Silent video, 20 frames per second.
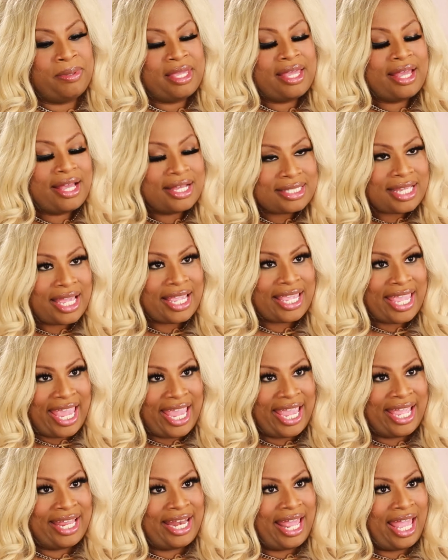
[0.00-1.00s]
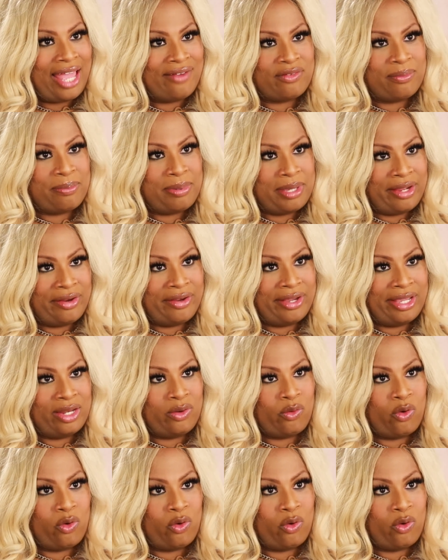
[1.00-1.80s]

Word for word: Because I can't have a period,